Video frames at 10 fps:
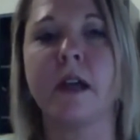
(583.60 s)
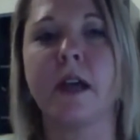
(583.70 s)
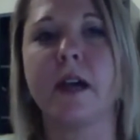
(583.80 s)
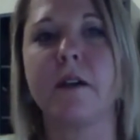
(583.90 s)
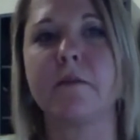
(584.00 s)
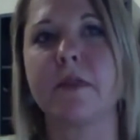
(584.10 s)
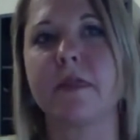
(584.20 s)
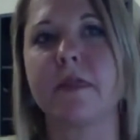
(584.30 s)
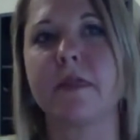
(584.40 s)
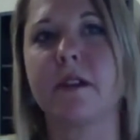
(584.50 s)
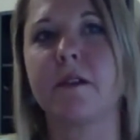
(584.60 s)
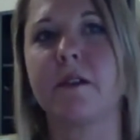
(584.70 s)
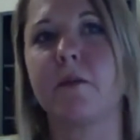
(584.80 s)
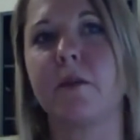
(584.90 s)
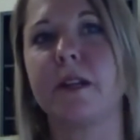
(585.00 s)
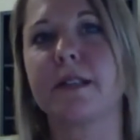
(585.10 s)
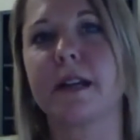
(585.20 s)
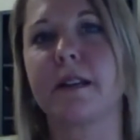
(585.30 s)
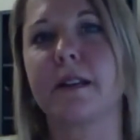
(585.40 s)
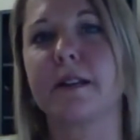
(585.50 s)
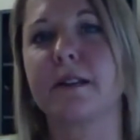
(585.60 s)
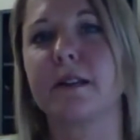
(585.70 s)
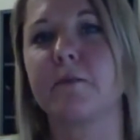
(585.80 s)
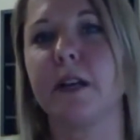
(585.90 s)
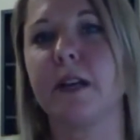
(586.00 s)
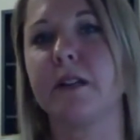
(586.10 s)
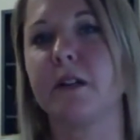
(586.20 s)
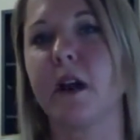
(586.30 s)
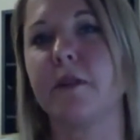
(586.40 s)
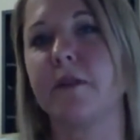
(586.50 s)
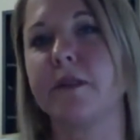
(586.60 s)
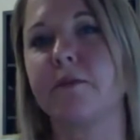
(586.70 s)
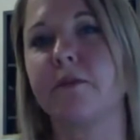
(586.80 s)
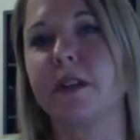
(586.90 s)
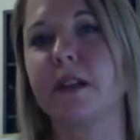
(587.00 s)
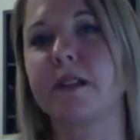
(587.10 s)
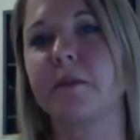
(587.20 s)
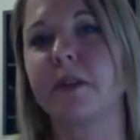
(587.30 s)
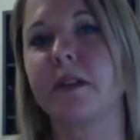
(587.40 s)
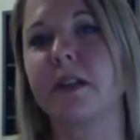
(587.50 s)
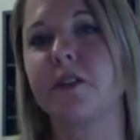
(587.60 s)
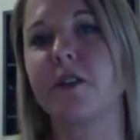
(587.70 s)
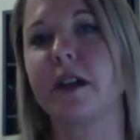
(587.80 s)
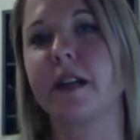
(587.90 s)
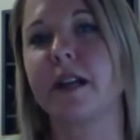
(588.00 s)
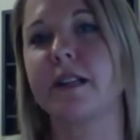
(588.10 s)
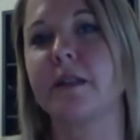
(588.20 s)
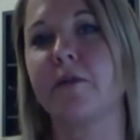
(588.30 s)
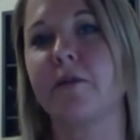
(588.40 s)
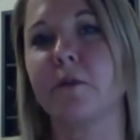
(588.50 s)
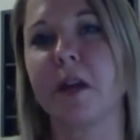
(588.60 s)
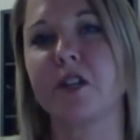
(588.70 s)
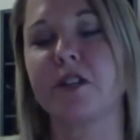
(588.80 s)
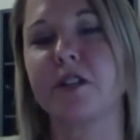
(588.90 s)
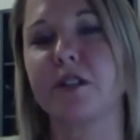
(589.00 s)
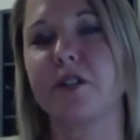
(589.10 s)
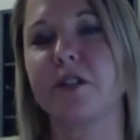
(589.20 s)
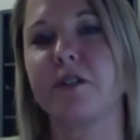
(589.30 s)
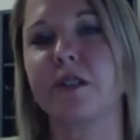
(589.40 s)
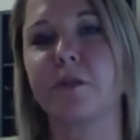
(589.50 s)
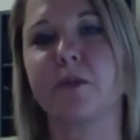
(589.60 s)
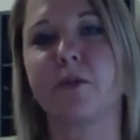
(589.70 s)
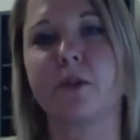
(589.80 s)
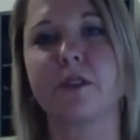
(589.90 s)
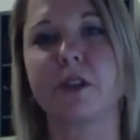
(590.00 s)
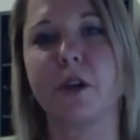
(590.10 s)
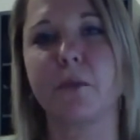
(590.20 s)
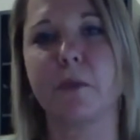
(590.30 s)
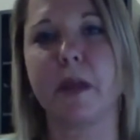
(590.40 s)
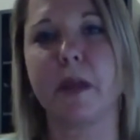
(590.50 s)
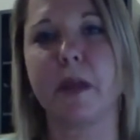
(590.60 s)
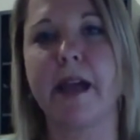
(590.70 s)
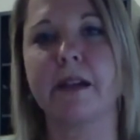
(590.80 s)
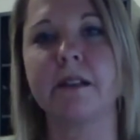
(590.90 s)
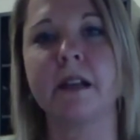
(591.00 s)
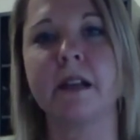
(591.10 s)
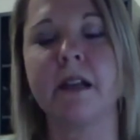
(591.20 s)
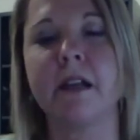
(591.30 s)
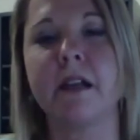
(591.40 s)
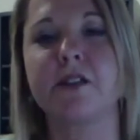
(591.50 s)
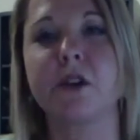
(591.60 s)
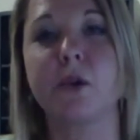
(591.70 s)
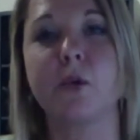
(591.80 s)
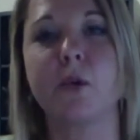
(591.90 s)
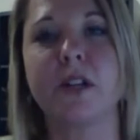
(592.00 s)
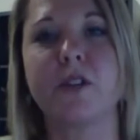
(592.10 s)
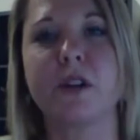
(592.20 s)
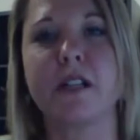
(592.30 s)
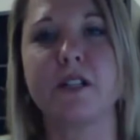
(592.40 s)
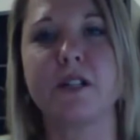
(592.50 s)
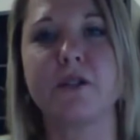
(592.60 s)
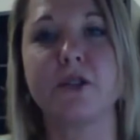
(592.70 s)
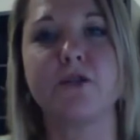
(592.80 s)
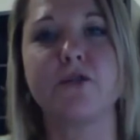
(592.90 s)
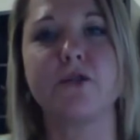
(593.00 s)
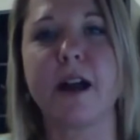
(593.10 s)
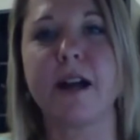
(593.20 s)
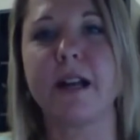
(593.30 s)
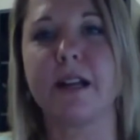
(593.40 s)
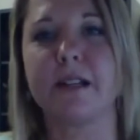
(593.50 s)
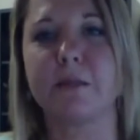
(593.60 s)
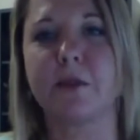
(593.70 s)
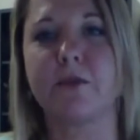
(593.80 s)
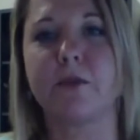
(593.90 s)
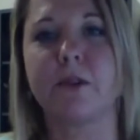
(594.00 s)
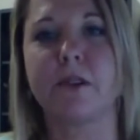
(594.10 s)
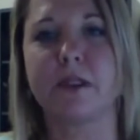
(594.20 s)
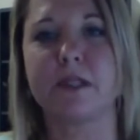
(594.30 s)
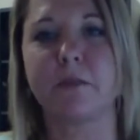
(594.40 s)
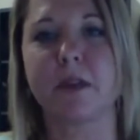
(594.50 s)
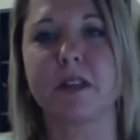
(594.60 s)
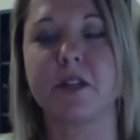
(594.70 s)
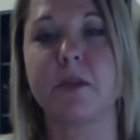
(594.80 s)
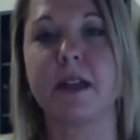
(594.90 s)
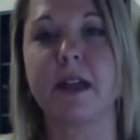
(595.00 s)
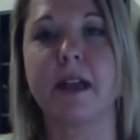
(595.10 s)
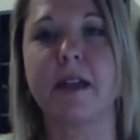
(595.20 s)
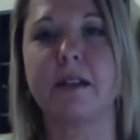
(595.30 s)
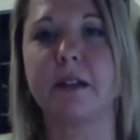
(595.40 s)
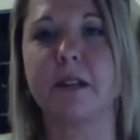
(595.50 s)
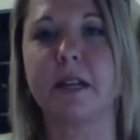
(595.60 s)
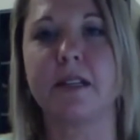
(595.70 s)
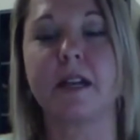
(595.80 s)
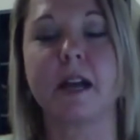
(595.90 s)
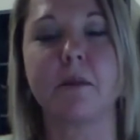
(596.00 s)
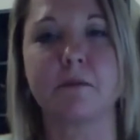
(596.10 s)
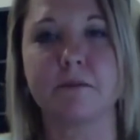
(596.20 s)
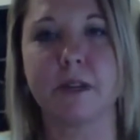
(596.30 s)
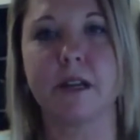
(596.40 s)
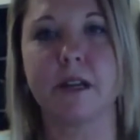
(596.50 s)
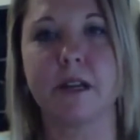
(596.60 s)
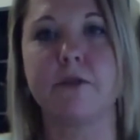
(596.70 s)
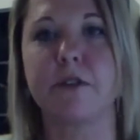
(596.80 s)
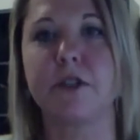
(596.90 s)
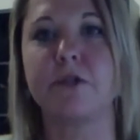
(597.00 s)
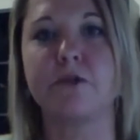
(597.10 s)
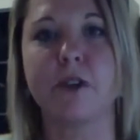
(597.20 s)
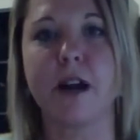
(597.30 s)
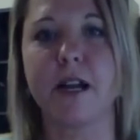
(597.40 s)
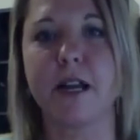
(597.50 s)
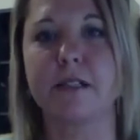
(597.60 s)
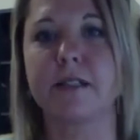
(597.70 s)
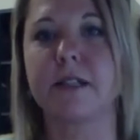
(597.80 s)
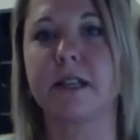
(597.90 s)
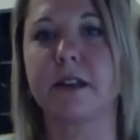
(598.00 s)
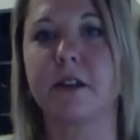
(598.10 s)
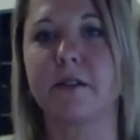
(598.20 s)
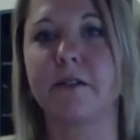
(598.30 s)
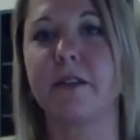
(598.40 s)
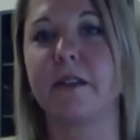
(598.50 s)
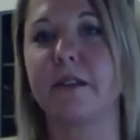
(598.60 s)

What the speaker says: Then we decided that we needed to offer some flexibility and try to get some information to the students before the term began. So we tried to do 2 Fridays before the semester began. They would need to come in for 2 Fridays to get all of